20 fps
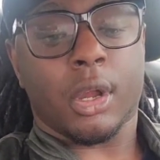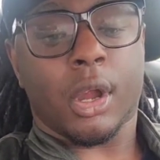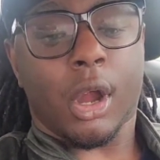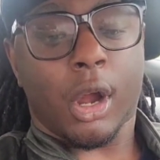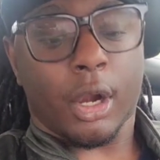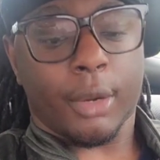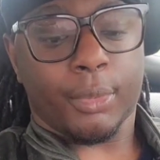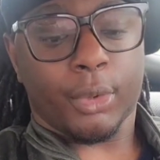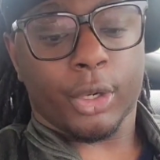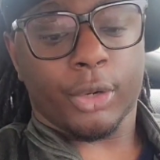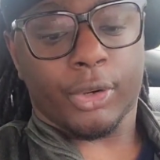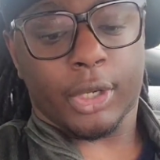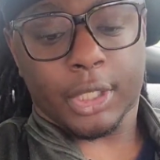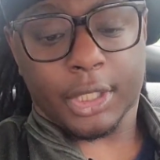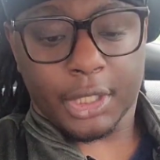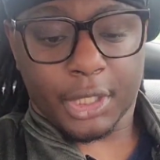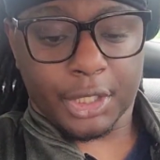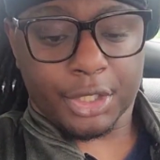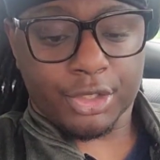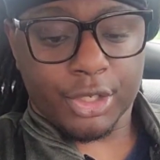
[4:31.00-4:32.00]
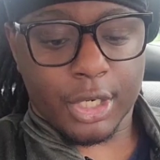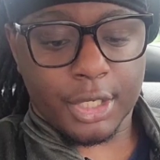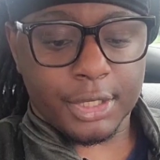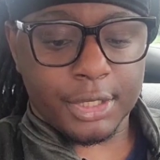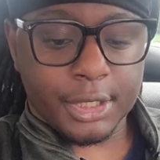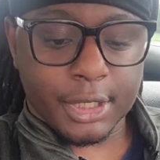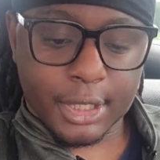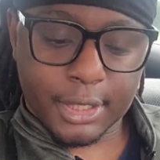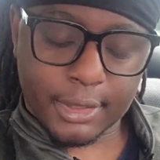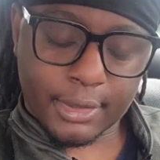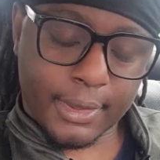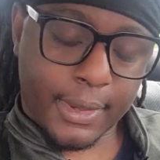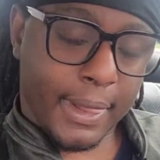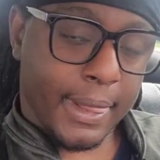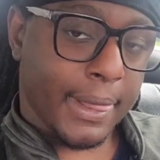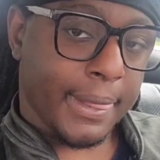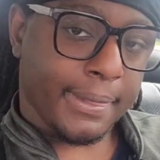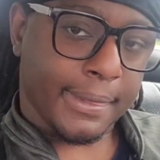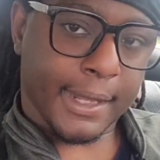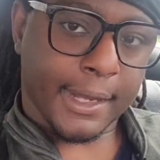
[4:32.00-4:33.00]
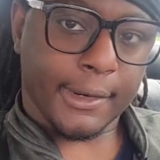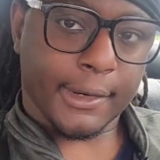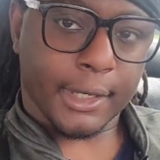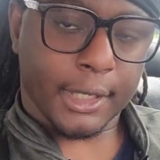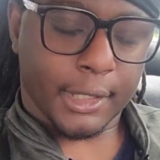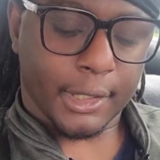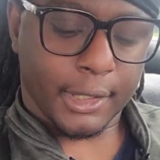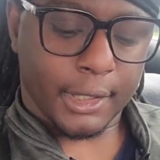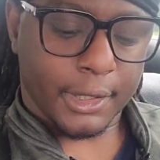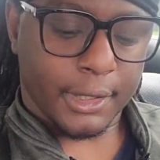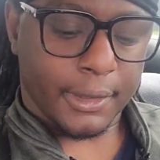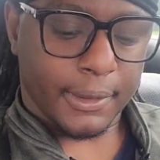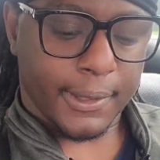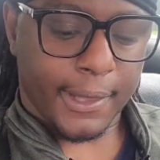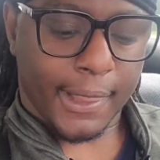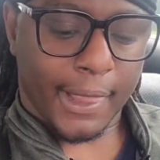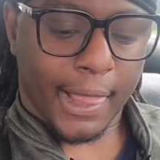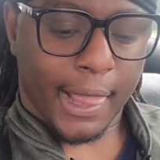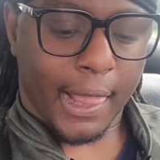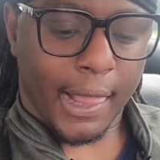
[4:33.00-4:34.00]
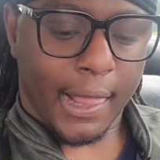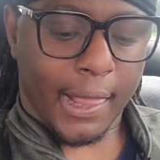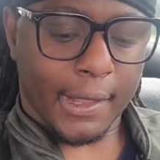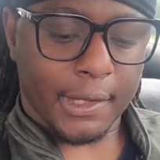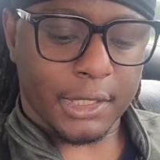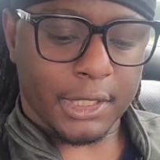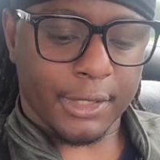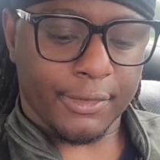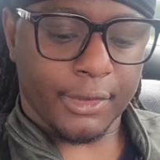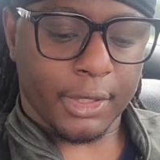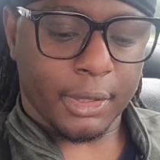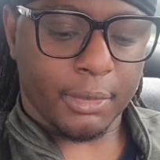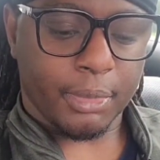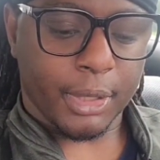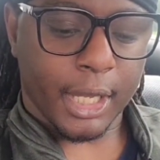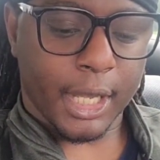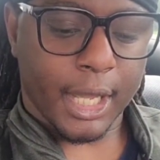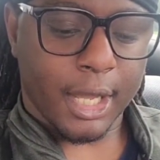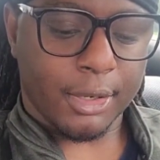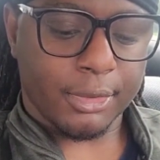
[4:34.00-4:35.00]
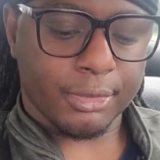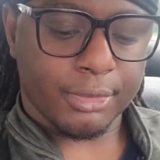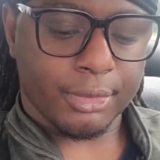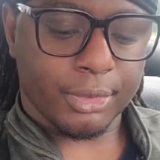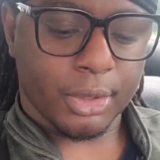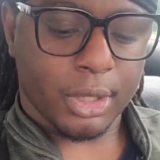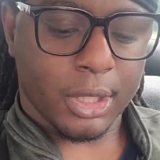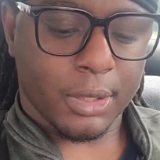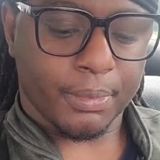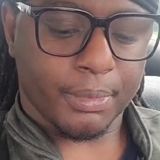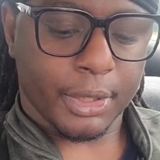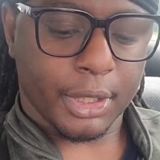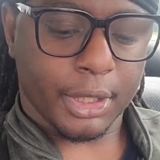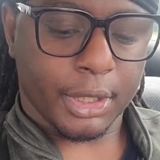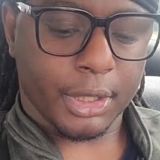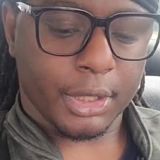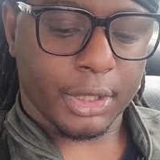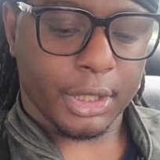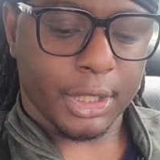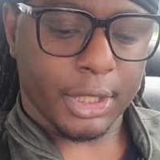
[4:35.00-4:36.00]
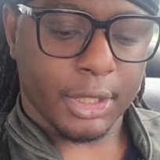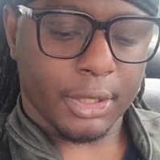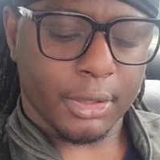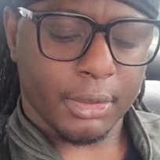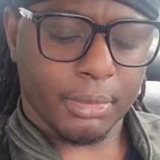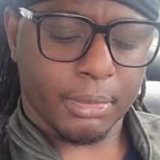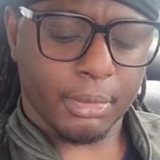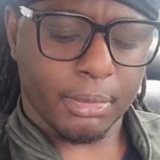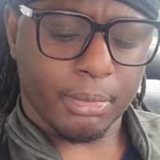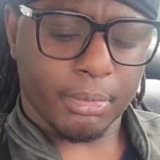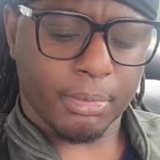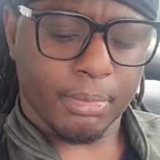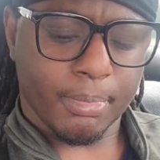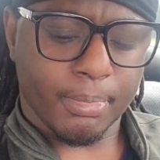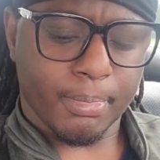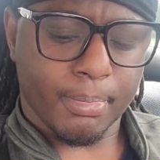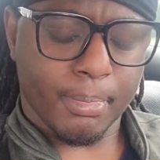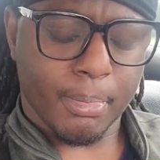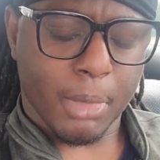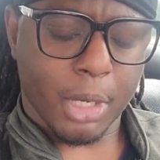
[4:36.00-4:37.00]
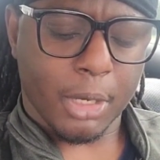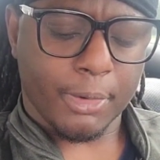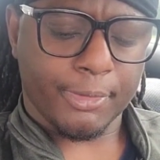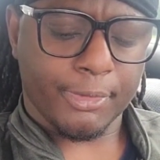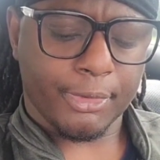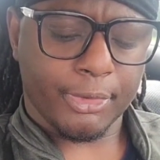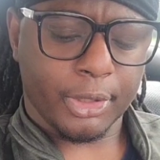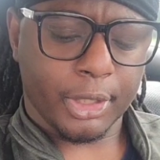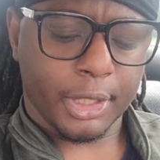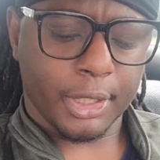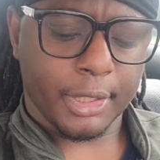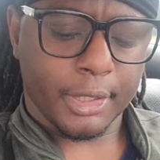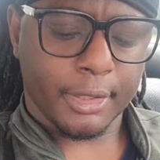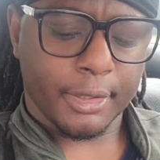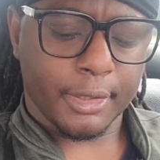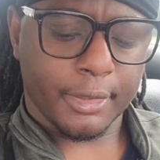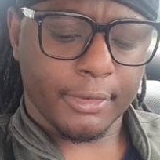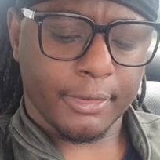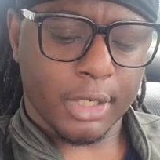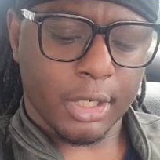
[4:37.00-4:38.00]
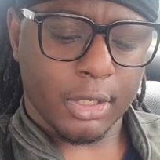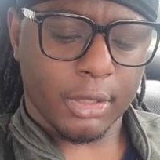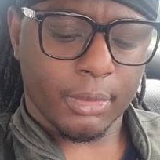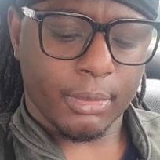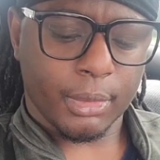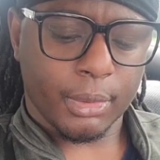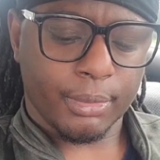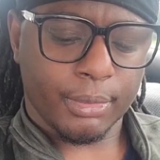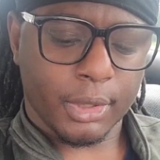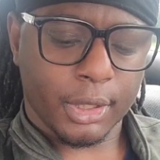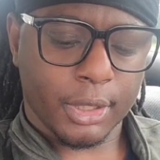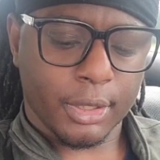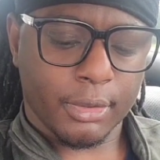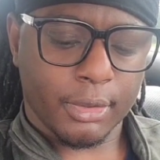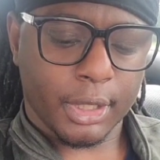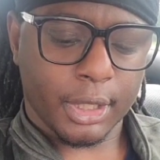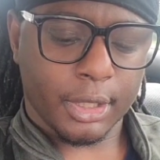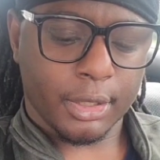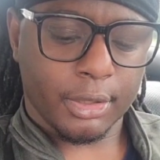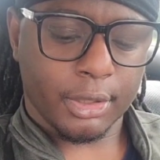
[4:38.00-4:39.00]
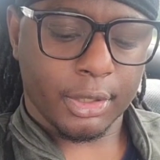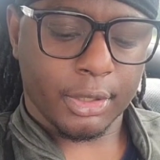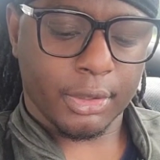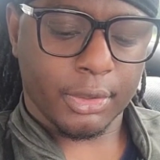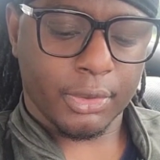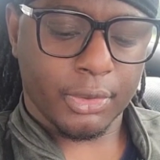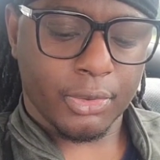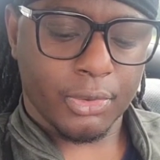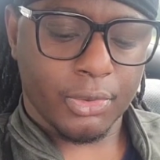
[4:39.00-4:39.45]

Arbor Realty Trust. They're a good dividend payout company. They're monthly, if I remember correctly.